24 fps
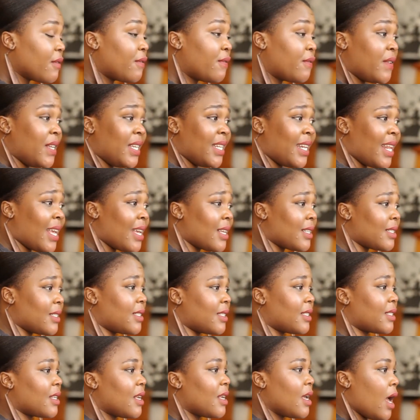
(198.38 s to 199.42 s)

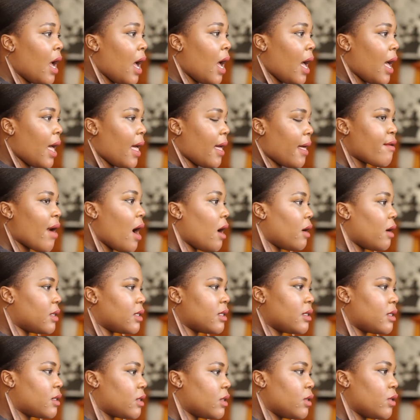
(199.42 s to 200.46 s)
feelings
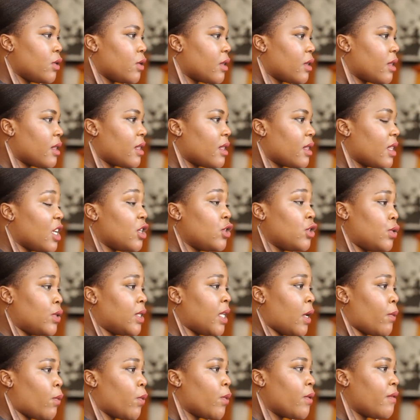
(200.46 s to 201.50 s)
around, you know, the
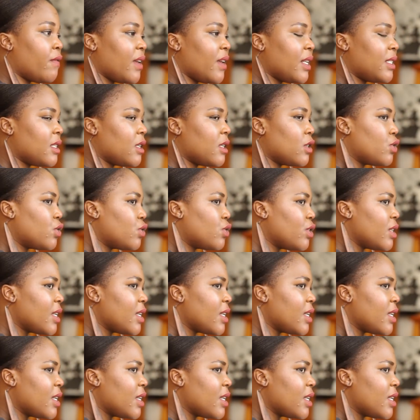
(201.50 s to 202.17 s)
issues that we were facing as